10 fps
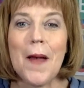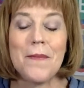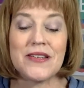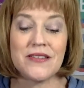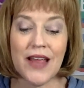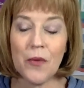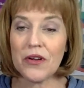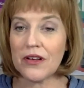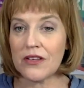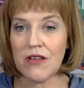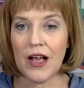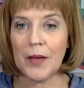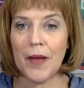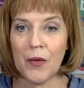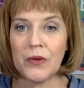But today we're going to talk
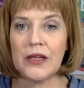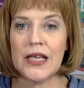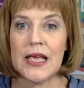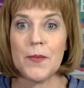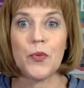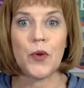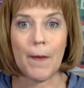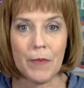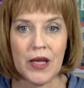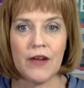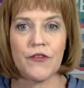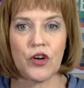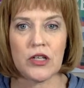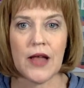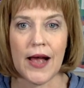about really prepping for
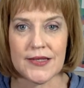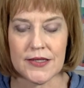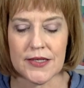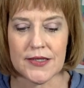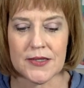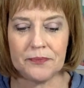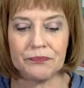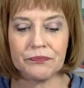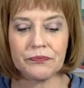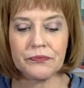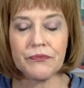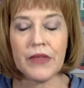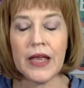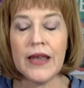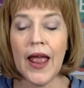classes.
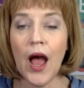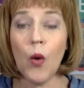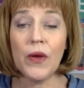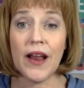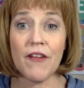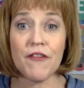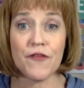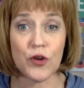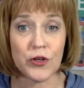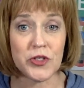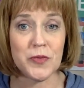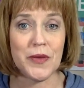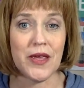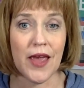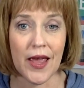Now, when I first
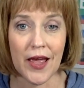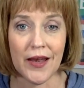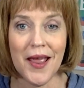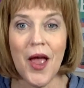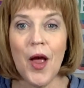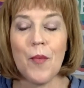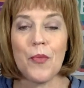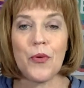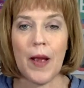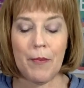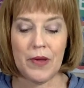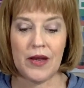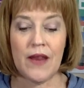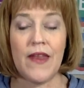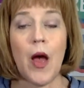began prepping,
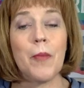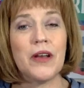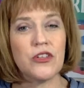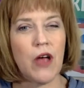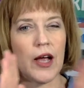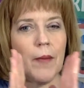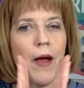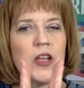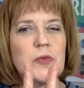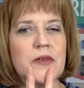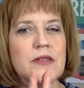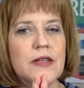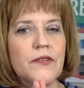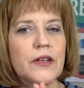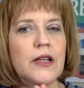and now I'm going to talk about
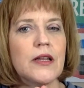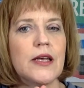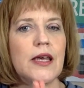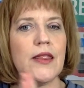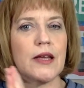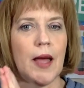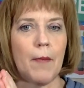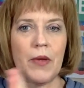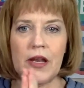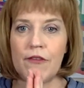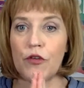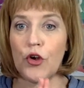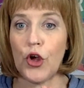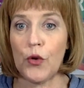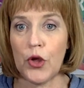specifically the company for
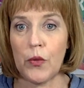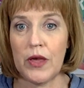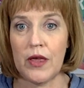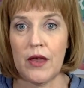GOGOKID.